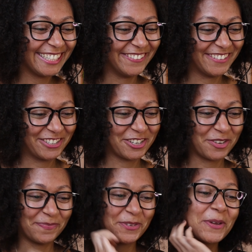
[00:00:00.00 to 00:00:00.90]
You're
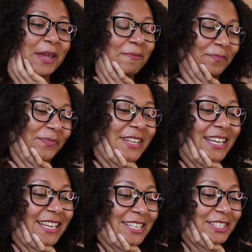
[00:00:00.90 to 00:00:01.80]
welcome. Okay.
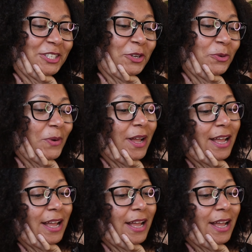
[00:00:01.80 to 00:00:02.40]
So